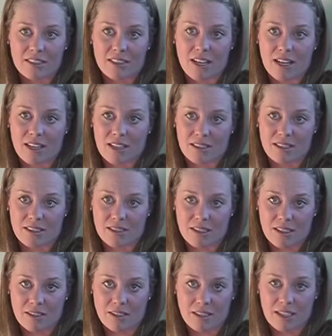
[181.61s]
not
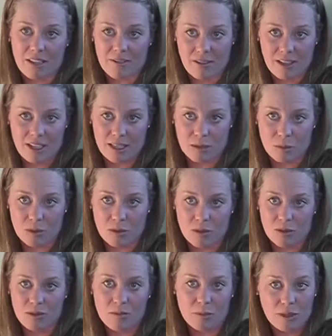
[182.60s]
necessarily
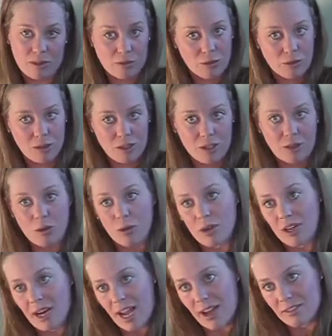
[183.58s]
available before
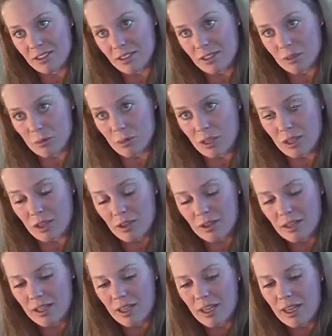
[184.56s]
or after the
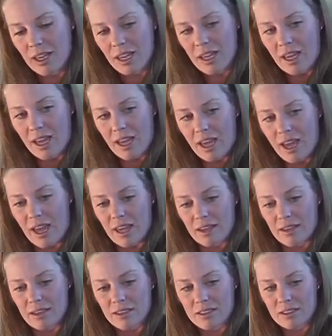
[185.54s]
birth.
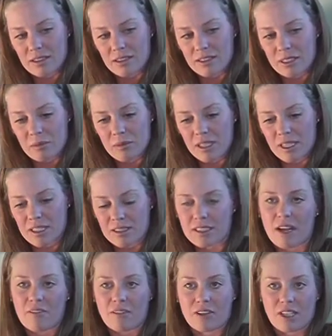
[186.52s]
And to me, it's
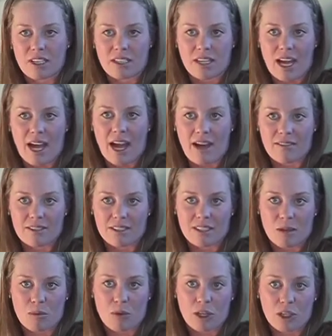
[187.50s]
comforting to have
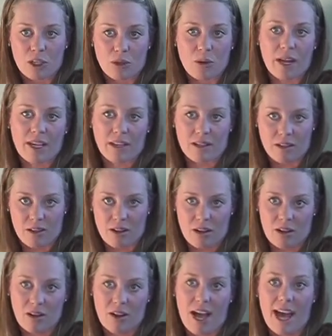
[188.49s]
someone who I can
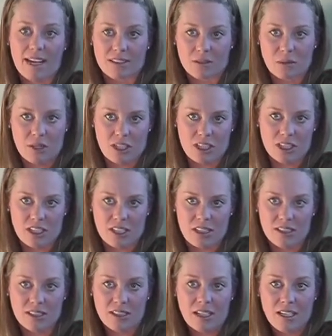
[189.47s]
call, ask
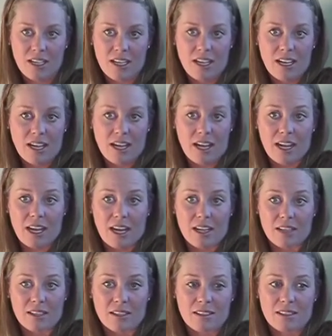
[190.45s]
questions.
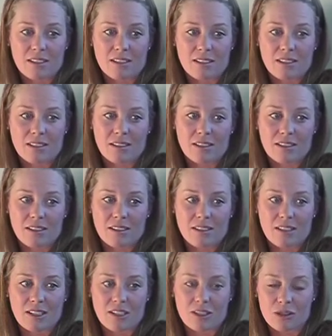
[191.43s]
And
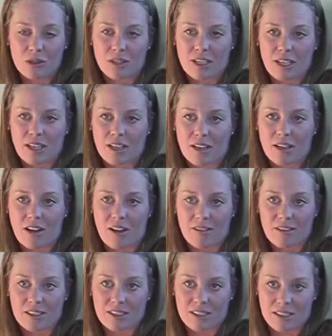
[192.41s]
the doula
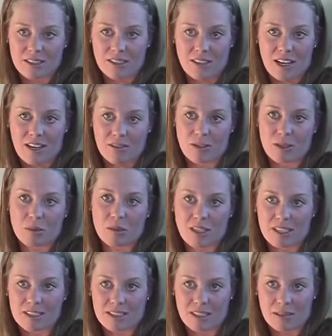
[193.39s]
obviously is not
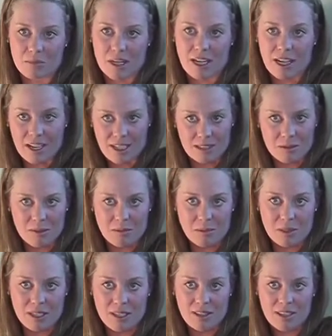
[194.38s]
replacing my husband
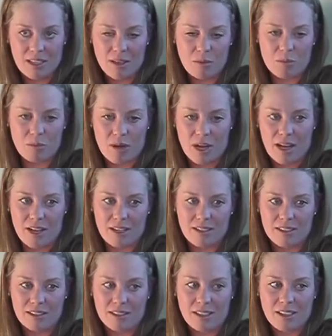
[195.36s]
being there,
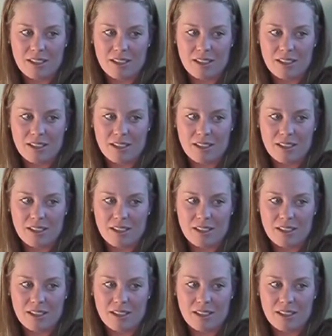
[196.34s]
but